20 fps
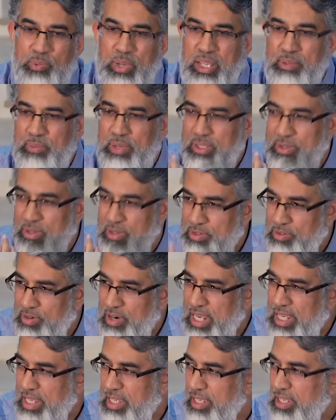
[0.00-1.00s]
way we're not
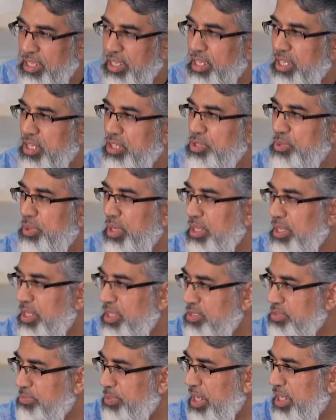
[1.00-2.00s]
crying to Allah
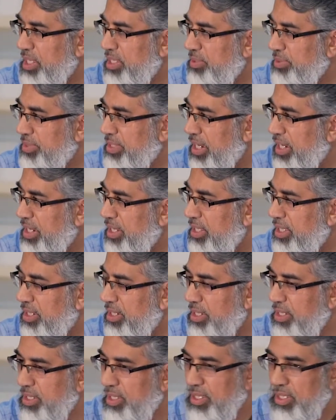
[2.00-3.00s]
subhanahu wa ta'ala,